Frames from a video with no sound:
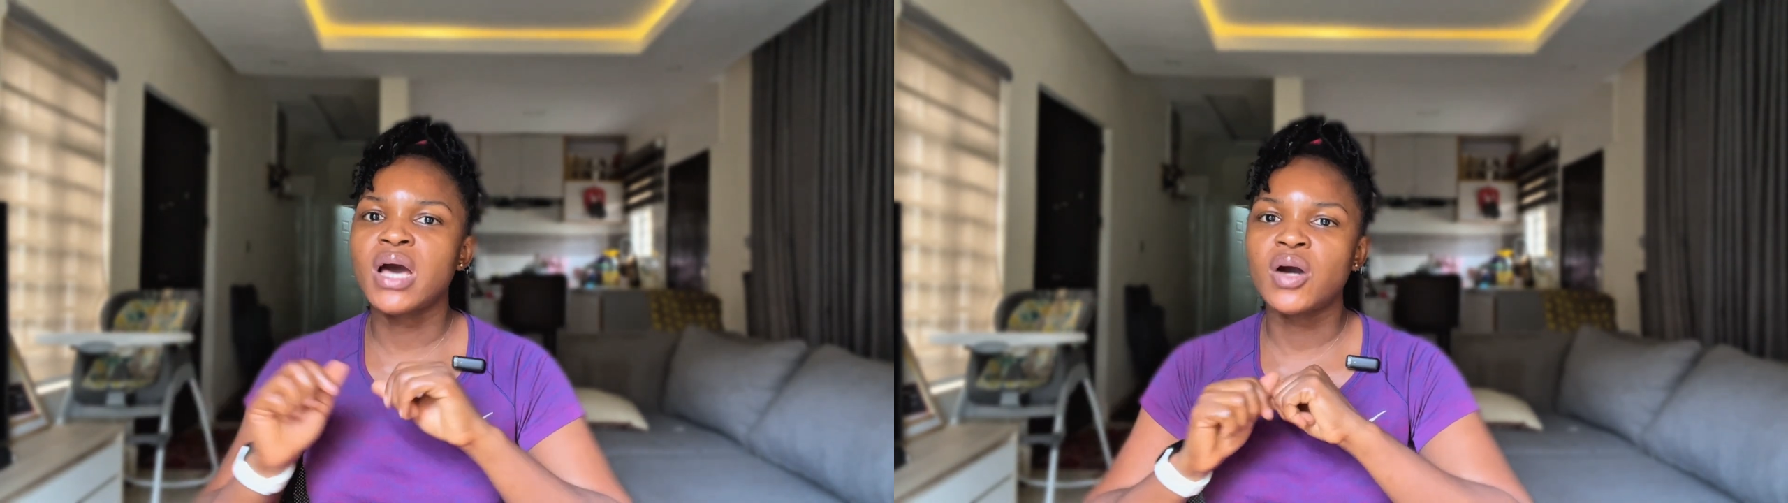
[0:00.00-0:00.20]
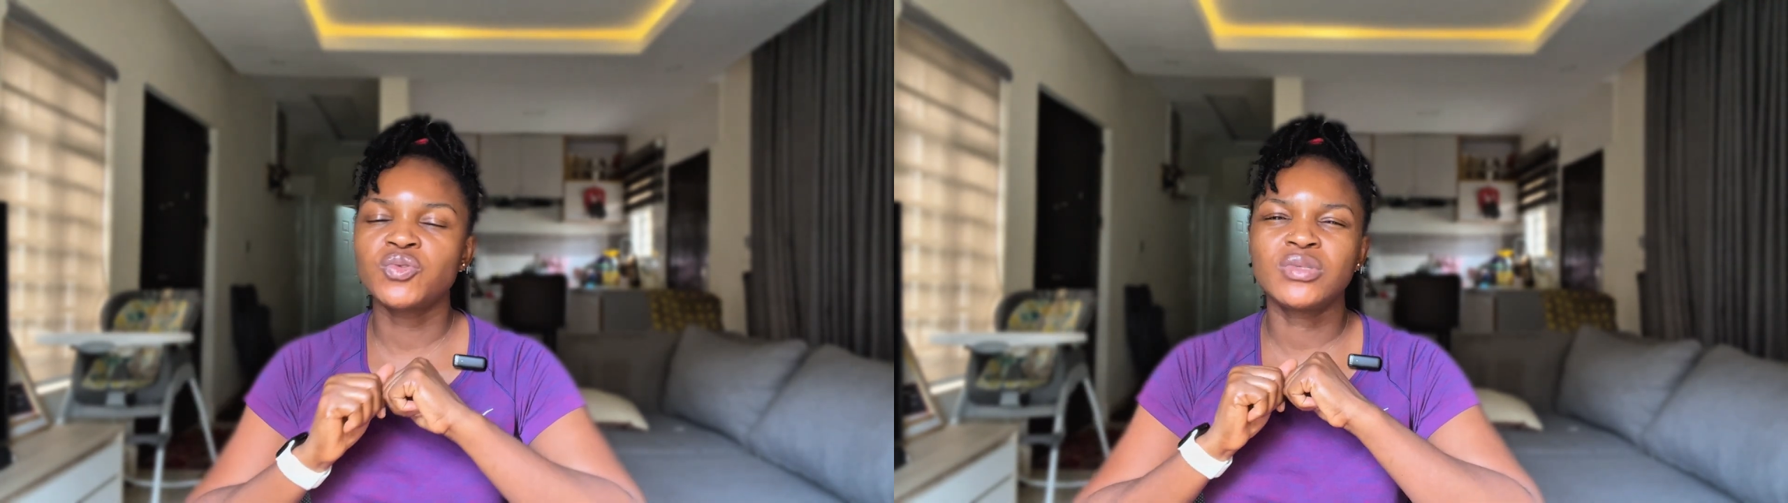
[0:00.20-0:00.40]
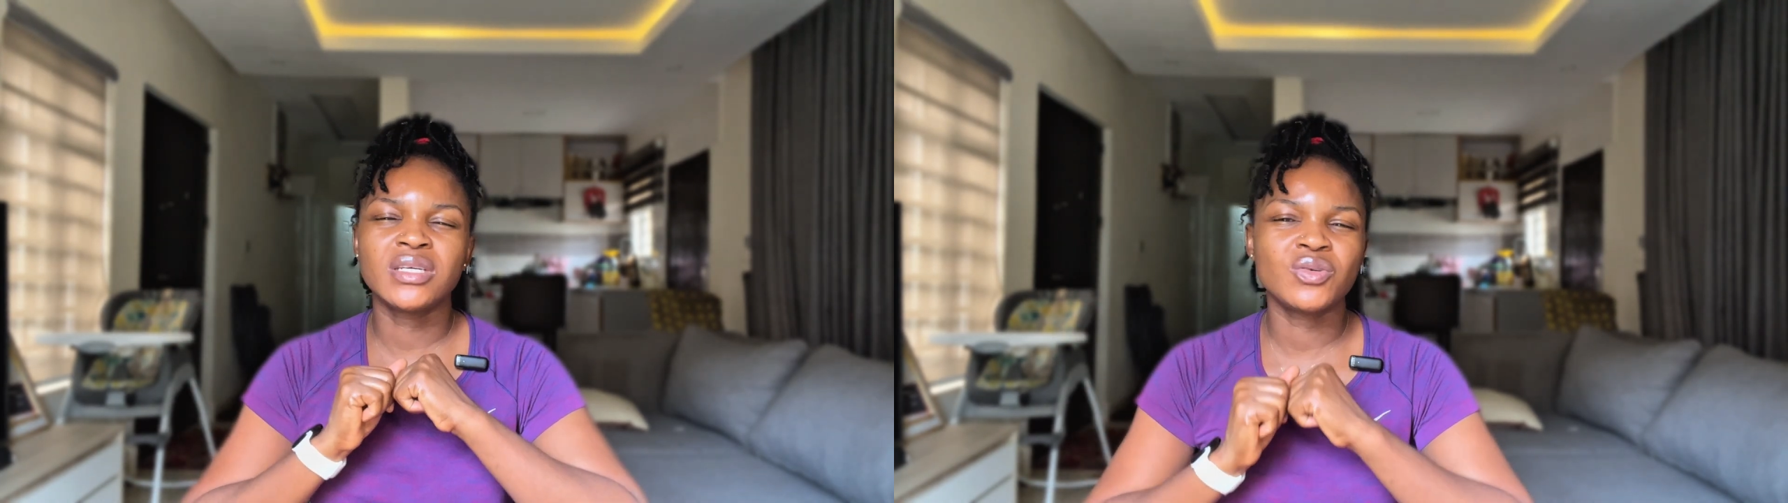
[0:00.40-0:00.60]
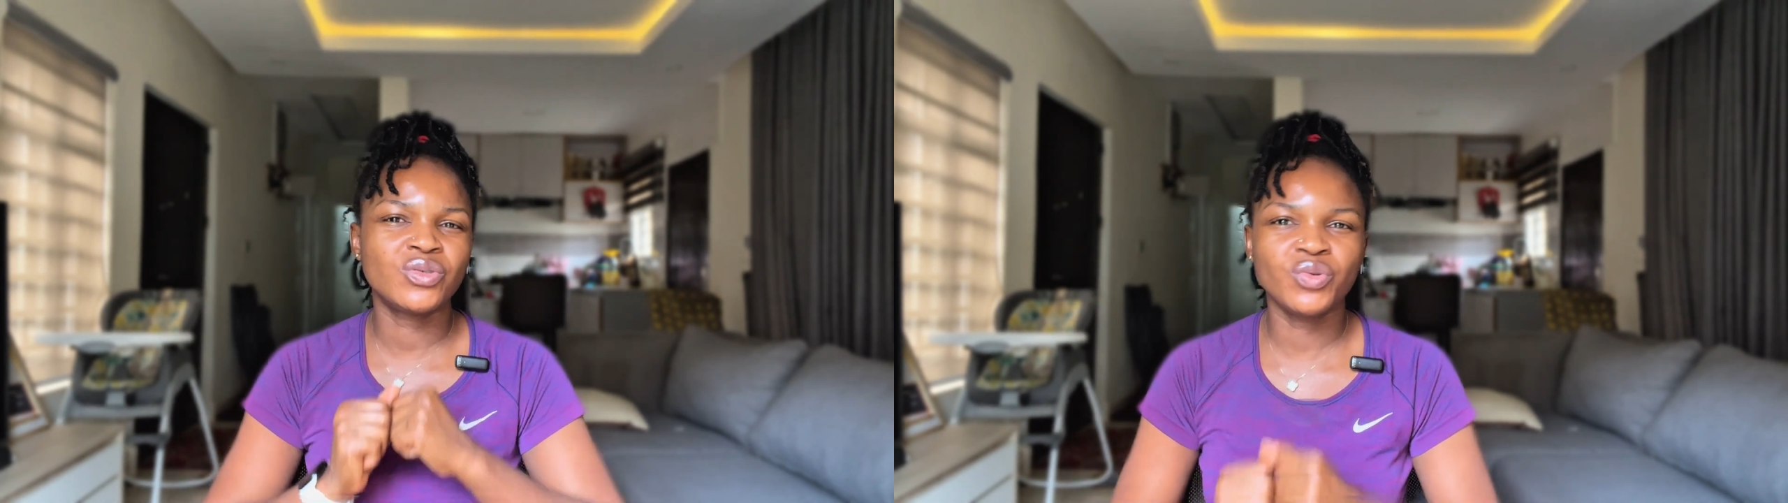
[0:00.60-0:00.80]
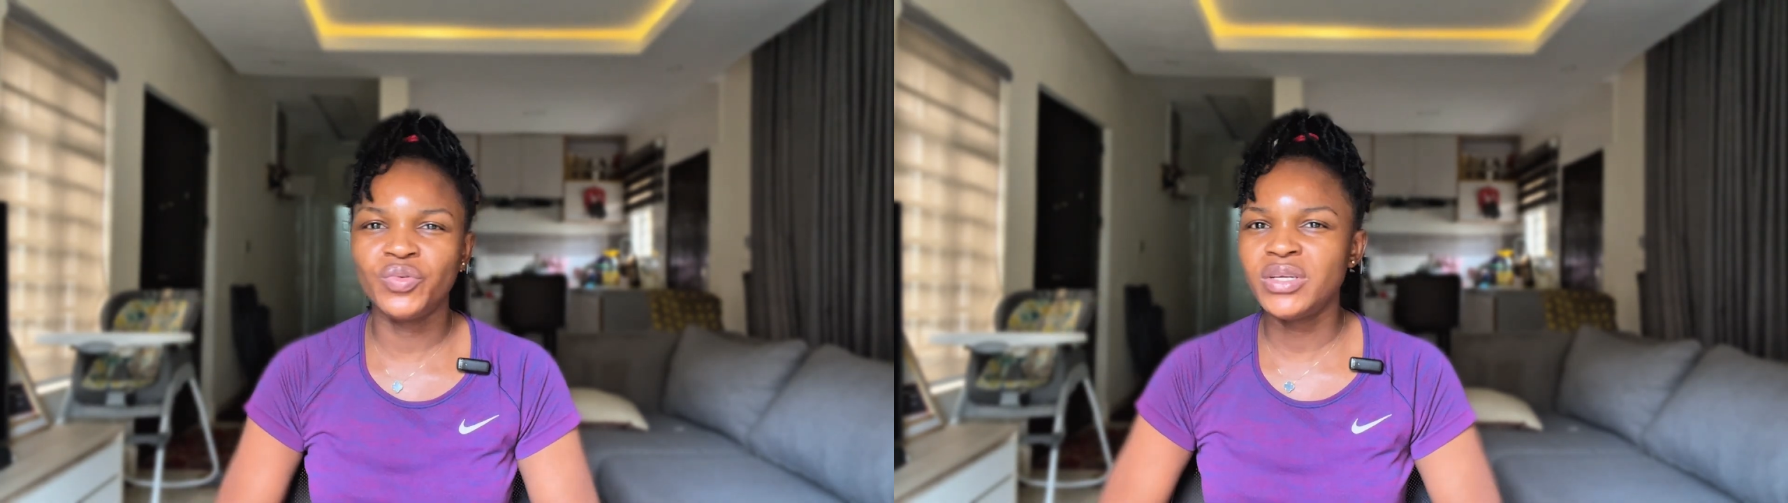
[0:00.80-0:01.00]
how to tell
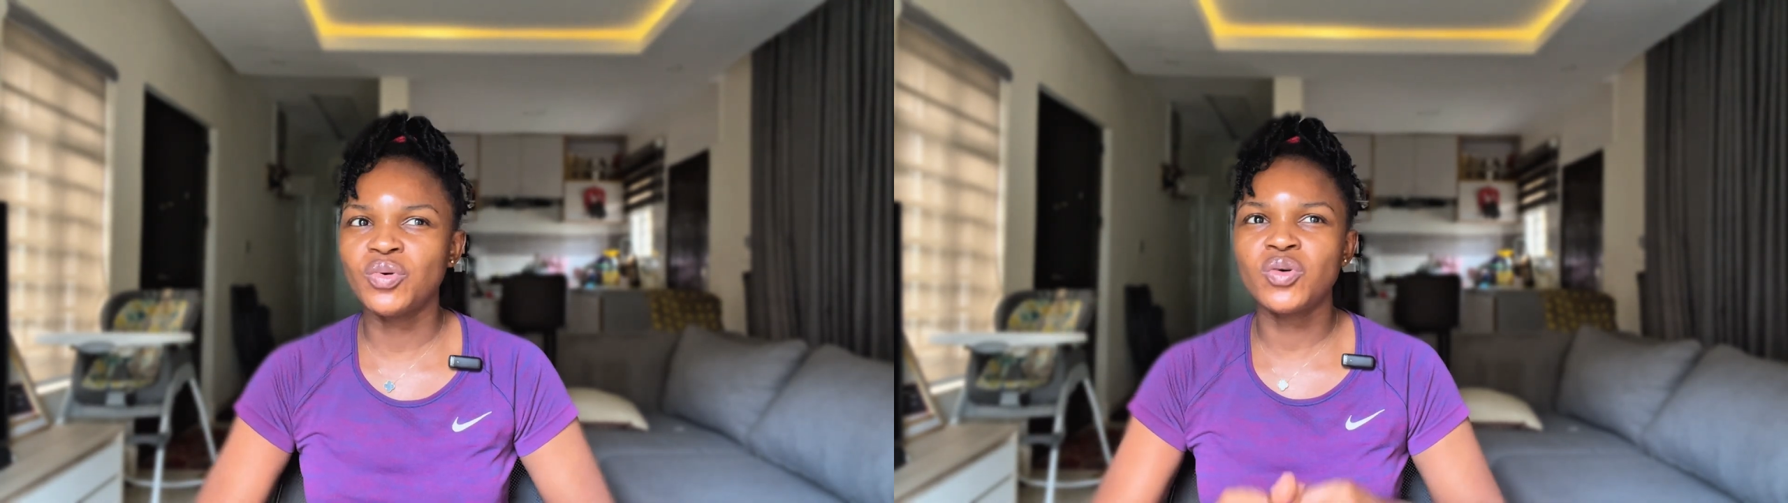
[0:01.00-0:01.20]
stories.